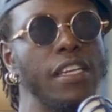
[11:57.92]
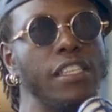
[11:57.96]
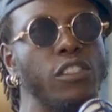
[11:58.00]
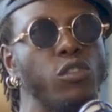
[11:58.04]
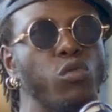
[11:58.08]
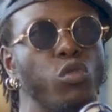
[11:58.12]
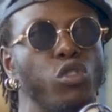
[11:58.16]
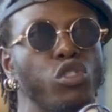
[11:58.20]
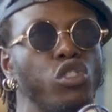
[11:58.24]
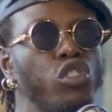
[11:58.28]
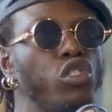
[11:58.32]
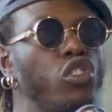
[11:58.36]

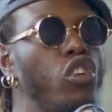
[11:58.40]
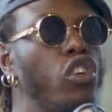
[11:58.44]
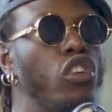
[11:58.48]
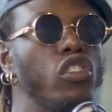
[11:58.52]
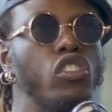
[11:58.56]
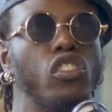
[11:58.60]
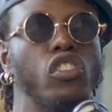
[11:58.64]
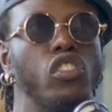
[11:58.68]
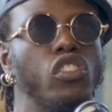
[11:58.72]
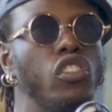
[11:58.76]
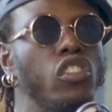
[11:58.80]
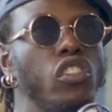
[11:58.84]
it was
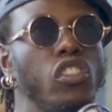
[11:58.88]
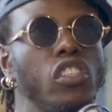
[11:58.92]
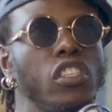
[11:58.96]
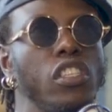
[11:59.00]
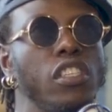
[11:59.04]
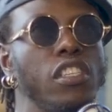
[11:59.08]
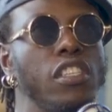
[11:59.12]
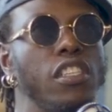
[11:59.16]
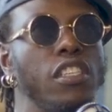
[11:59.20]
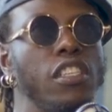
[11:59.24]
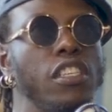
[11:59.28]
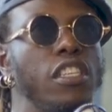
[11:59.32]
not
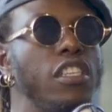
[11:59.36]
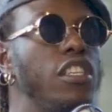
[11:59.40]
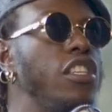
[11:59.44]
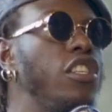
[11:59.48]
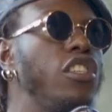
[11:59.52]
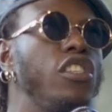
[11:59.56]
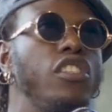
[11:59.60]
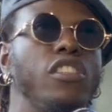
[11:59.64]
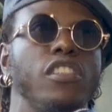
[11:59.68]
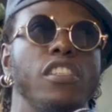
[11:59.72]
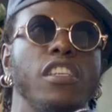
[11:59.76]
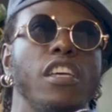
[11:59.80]

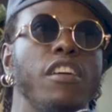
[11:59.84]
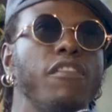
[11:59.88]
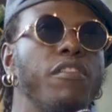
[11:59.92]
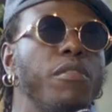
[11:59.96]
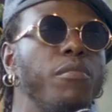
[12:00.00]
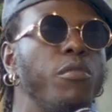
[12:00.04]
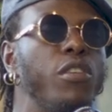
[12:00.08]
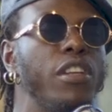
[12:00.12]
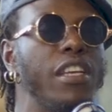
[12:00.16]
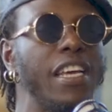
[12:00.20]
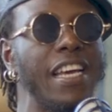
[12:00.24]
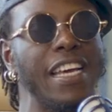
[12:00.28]
easy
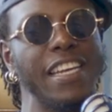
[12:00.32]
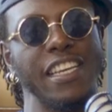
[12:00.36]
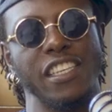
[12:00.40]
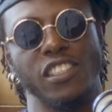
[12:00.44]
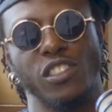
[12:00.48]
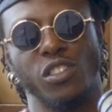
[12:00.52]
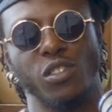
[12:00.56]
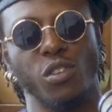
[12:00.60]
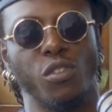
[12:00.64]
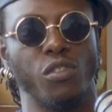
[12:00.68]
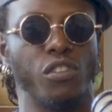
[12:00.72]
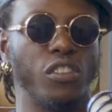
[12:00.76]
everybody had a
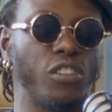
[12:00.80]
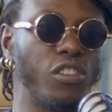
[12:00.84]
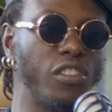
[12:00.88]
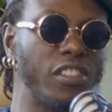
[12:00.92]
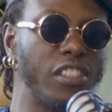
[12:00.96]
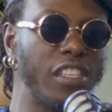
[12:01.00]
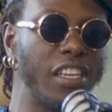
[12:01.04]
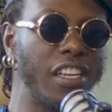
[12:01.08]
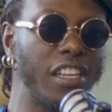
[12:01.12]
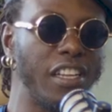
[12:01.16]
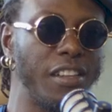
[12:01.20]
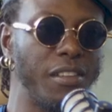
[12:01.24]
story to
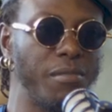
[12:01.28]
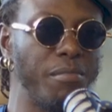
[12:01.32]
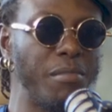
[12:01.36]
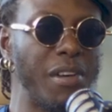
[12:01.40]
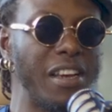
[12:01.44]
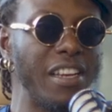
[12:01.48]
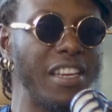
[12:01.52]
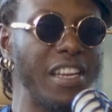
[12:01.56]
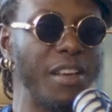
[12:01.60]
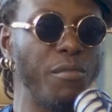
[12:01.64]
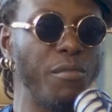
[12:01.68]
tell my